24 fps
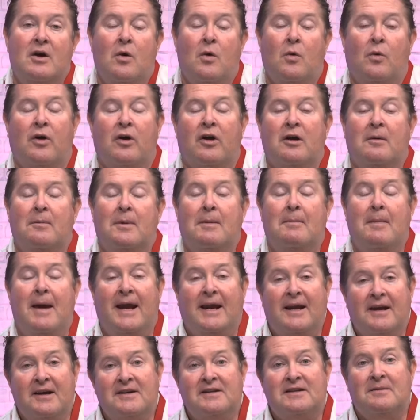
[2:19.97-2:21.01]
we're going to be
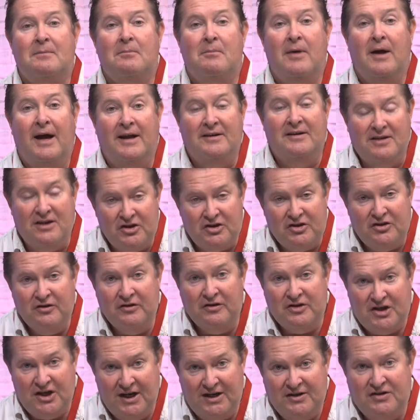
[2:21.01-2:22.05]
making some additional
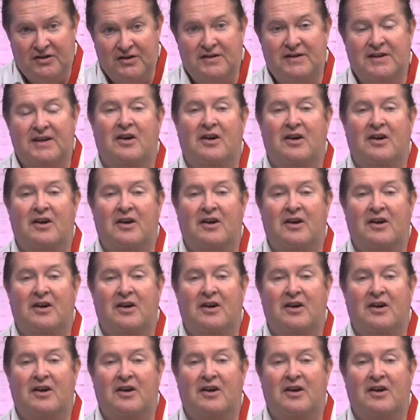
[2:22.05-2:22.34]
changes